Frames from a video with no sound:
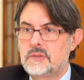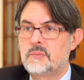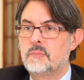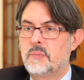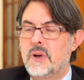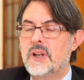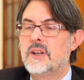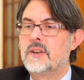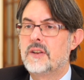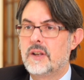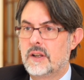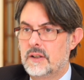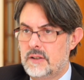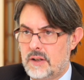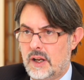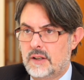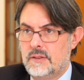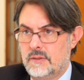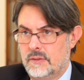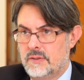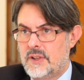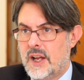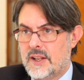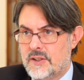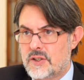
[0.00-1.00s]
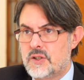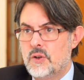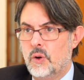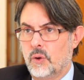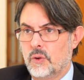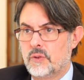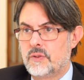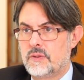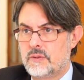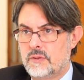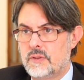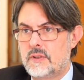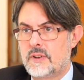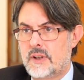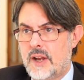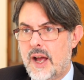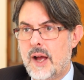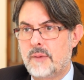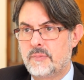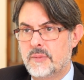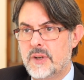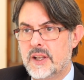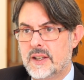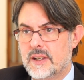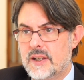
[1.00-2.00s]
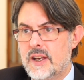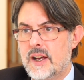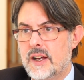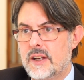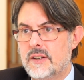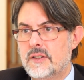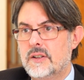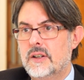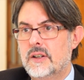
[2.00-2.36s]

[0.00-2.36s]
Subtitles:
But that's not happening yet.